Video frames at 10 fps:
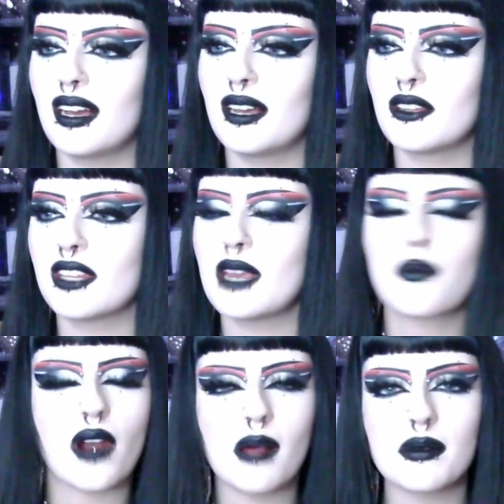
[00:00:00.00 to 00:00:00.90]
they
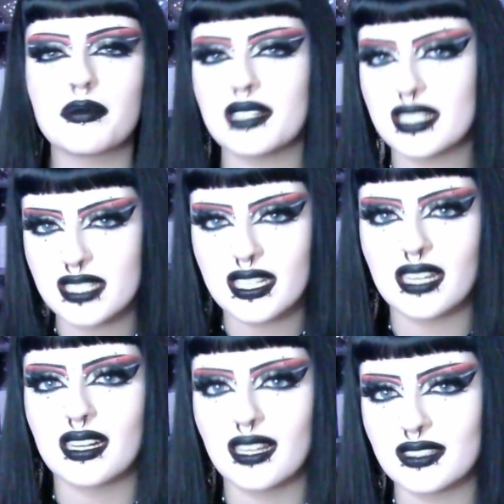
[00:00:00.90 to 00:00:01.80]
probably see
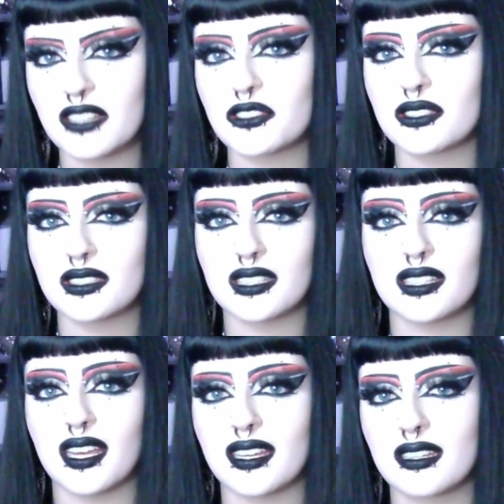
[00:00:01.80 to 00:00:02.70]
it unless they're at,
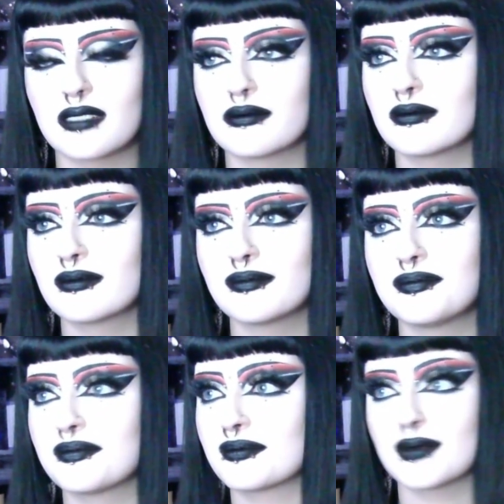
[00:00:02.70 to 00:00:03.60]
like,
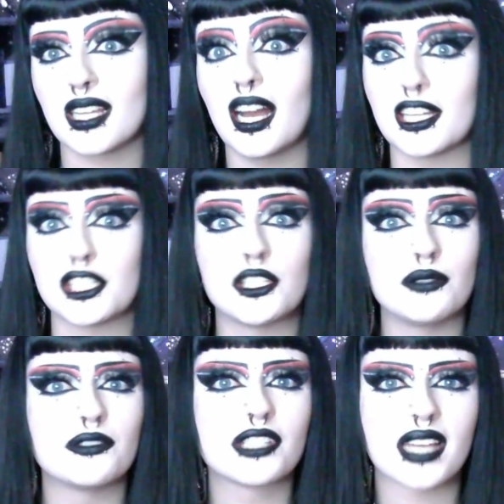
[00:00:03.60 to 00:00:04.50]
a
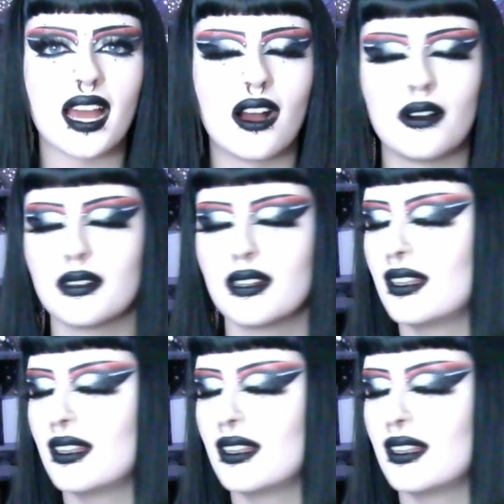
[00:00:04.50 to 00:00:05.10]
huge account.